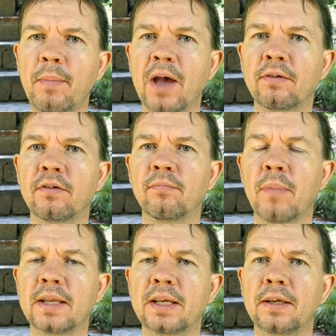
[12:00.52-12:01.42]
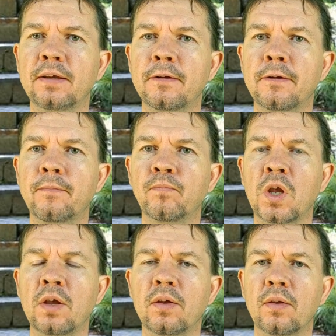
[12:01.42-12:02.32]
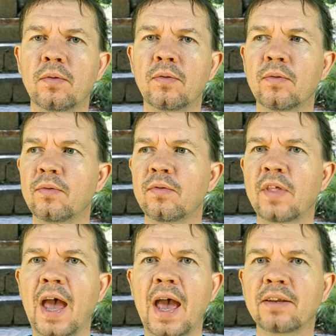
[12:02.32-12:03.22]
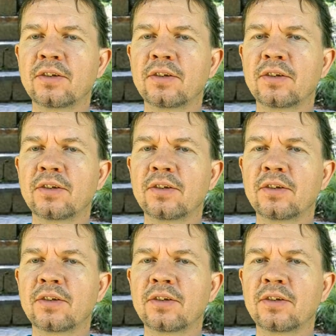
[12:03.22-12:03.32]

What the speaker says: amount of money that